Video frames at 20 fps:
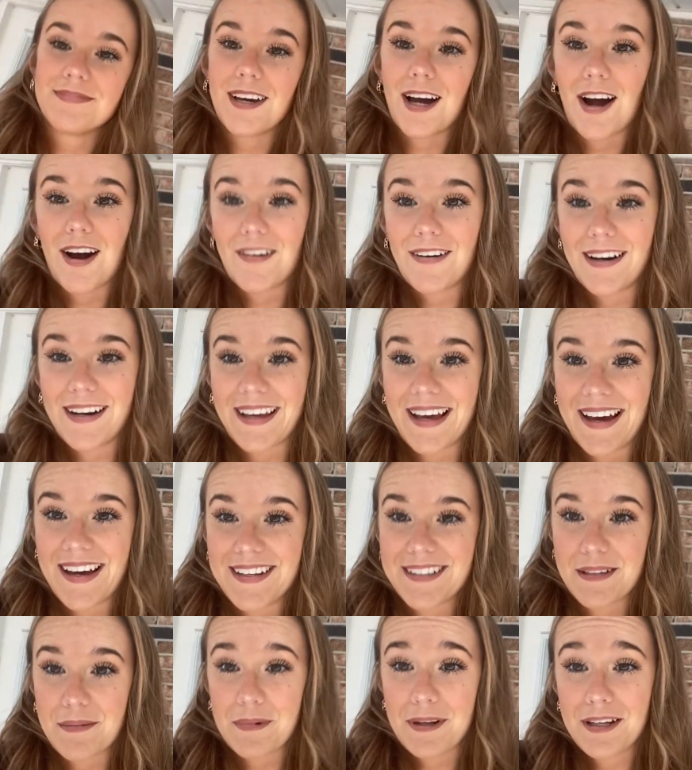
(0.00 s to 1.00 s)
Alrighty
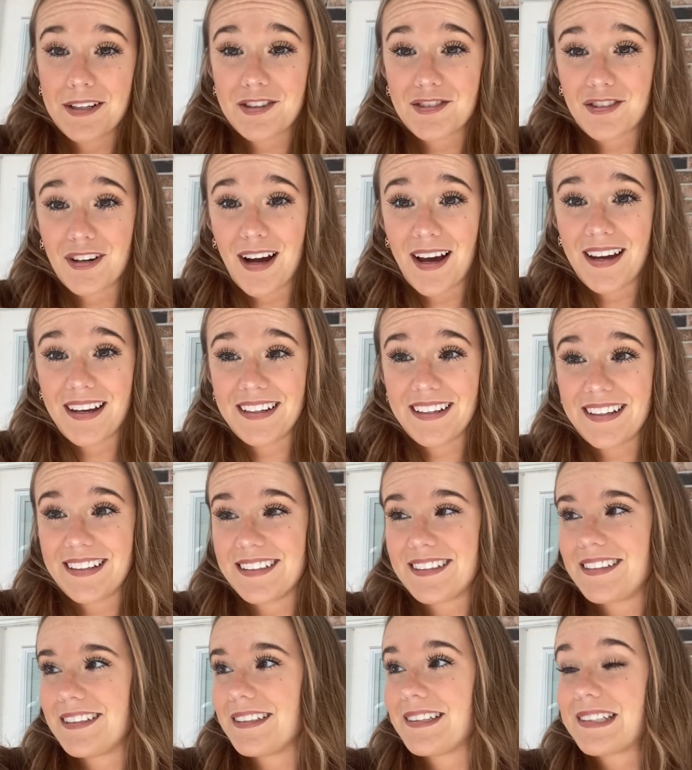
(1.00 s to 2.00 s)
guys, I'm gonna try,
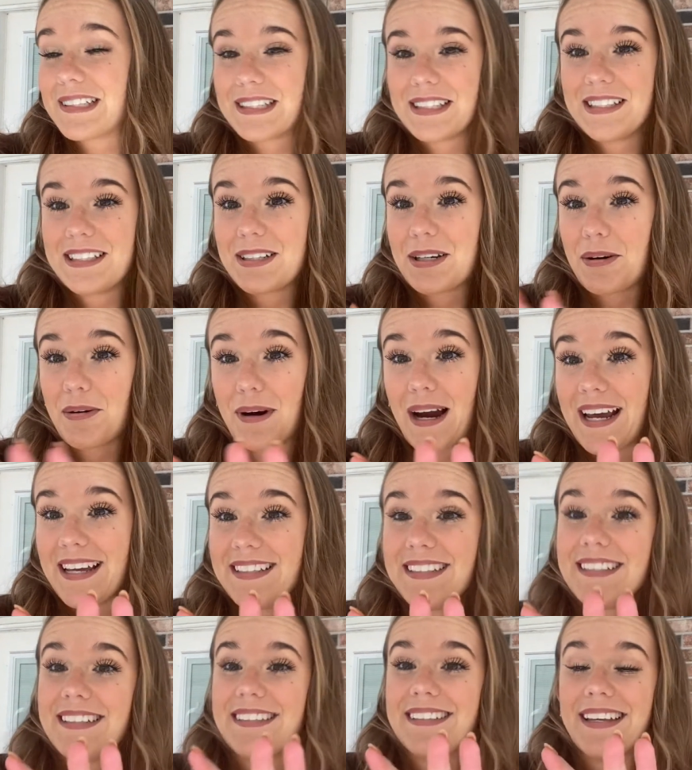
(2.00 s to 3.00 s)
it's this
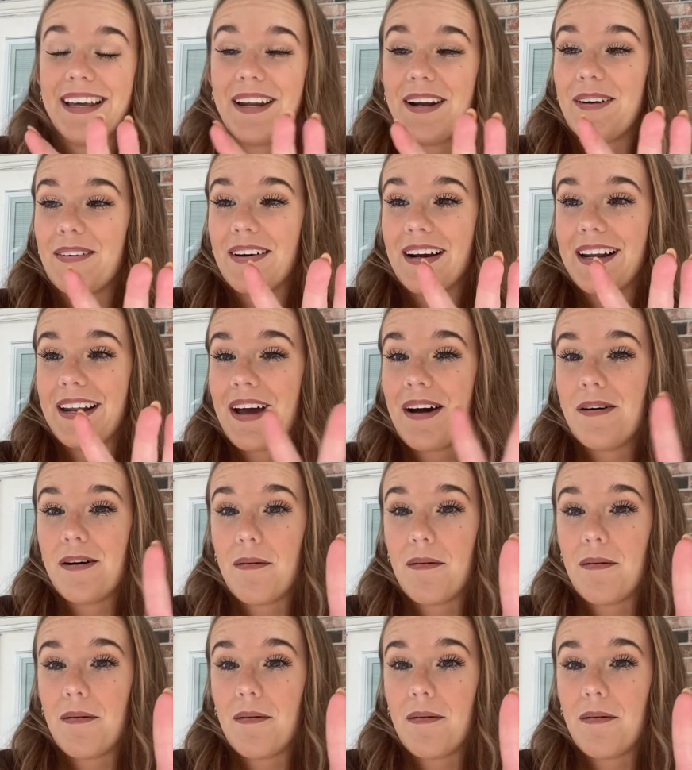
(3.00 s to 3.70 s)
crazy setup right now.